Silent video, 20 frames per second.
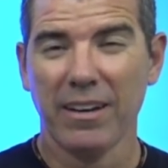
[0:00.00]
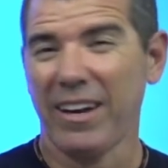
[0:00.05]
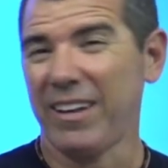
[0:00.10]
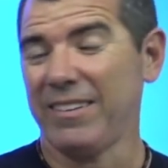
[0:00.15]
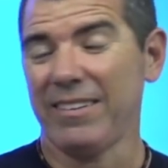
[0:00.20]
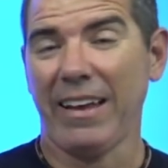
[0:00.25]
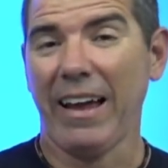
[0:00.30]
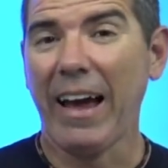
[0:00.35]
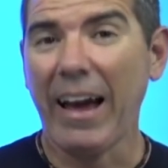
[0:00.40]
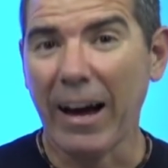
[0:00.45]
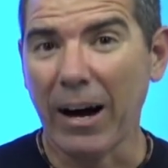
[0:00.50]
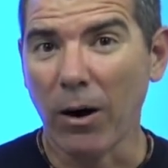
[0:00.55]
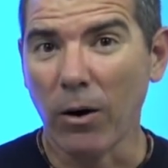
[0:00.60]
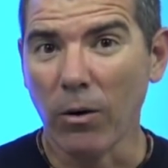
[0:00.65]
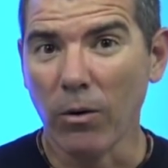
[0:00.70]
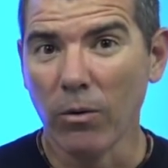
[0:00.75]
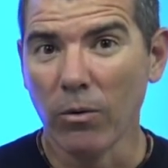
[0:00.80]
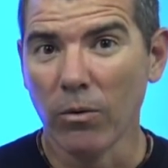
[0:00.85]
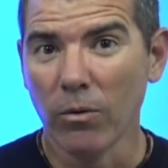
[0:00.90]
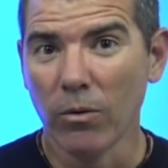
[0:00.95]
And
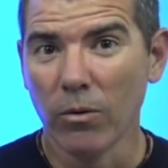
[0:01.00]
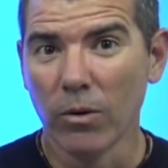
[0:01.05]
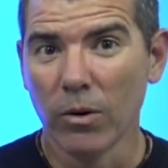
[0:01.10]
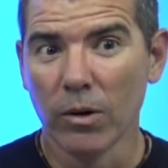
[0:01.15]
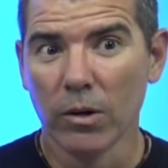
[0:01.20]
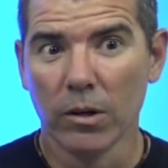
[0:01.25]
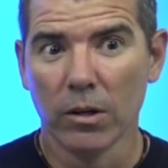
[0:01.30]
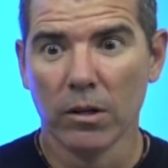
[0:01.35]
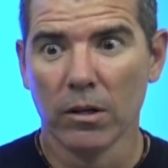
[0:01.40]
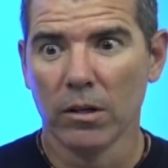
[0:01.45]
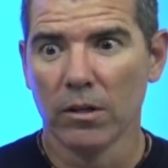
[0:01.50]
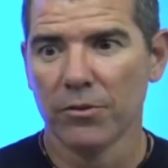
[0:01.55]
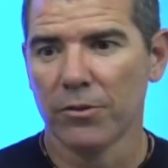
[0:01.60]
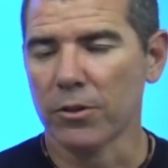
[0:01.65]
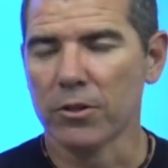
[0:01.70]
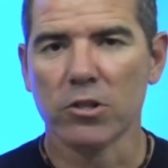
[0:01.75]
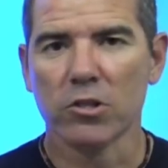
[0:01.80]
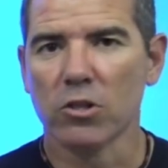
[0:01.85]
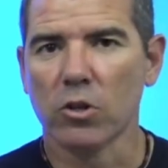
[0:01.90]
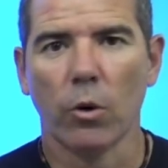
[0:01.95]
now
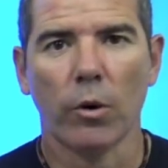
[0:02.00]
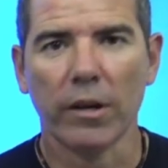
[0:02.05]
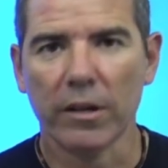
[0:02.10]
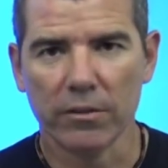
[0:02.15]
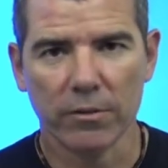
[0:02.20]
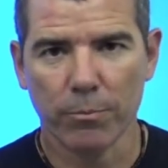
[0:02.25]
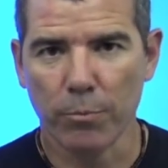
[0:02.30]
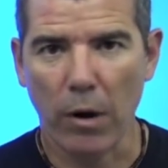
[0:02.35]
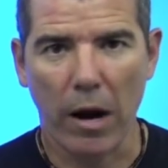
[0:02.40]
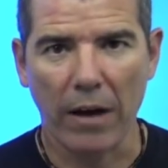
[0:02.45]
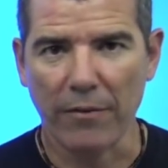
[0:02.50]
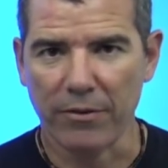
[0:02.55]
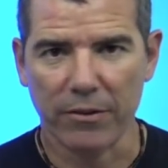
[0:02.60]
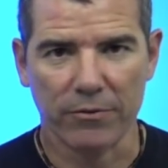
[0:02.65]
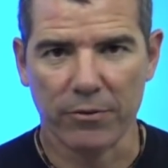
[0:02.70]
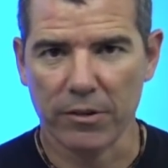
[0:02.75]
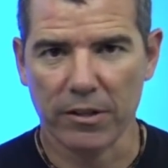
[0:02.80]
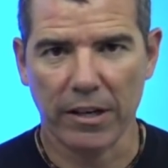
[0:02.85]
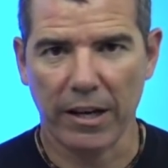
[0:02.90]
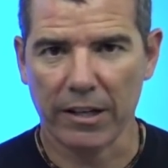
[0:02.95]
they're just going to
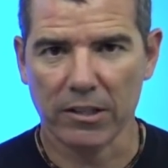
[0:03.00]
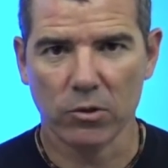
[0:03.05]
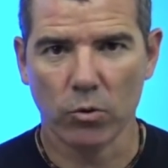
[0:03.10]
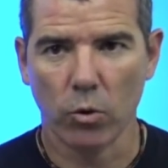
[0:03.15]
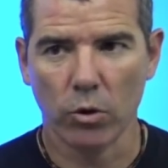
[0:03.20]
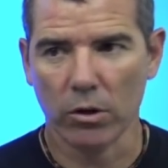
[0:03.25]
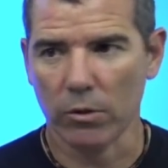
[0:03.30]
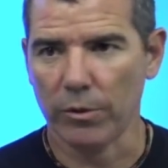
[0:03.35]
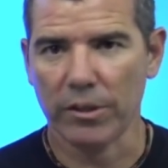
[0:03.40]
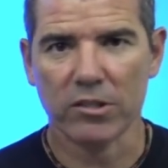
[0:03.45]
profit for the next quarter.